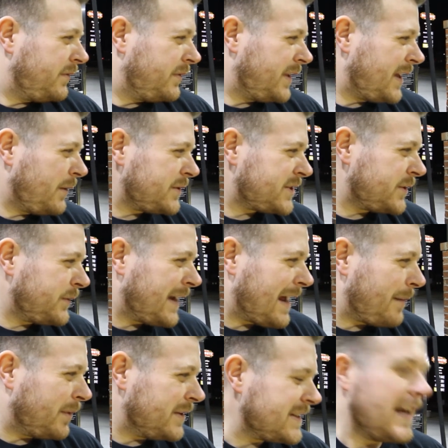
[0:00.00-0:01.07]
yeah, we'll see what
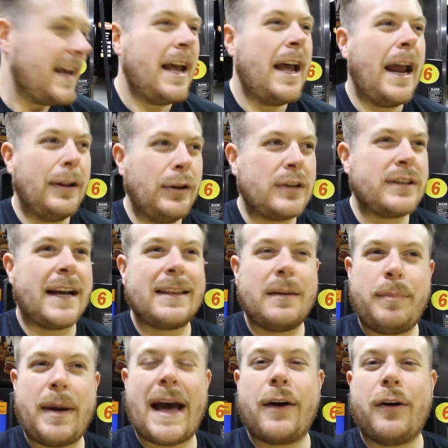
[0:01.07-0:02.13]
happens. It looks like the
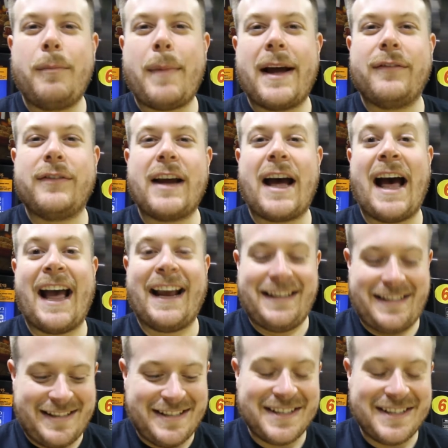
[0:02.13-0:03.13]
battery might have died,